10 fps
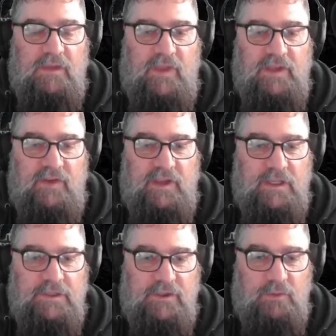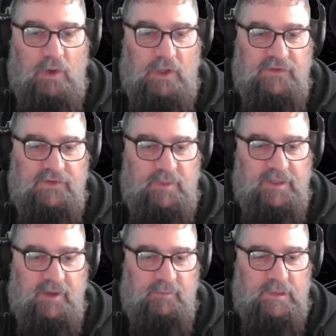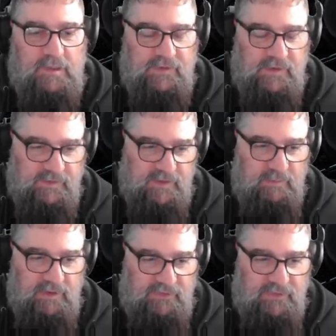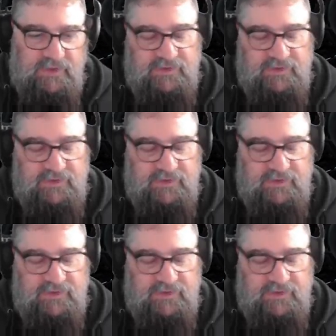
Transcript: they take a little while to speed up because they're steam engines.